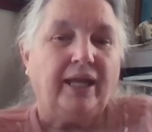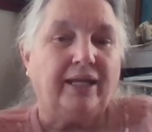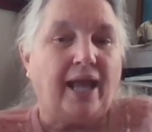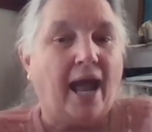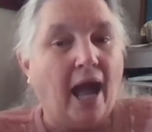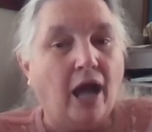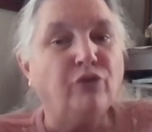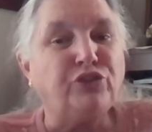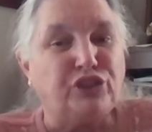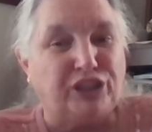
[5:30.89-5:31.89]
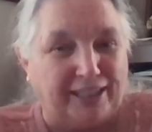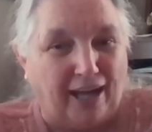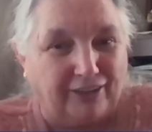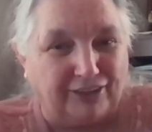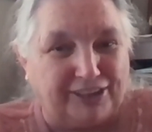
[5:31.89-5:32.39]
in house
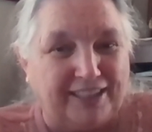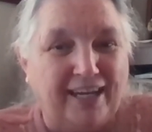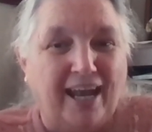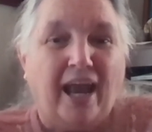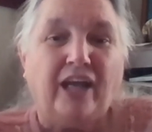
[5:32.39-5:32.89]
genealogy.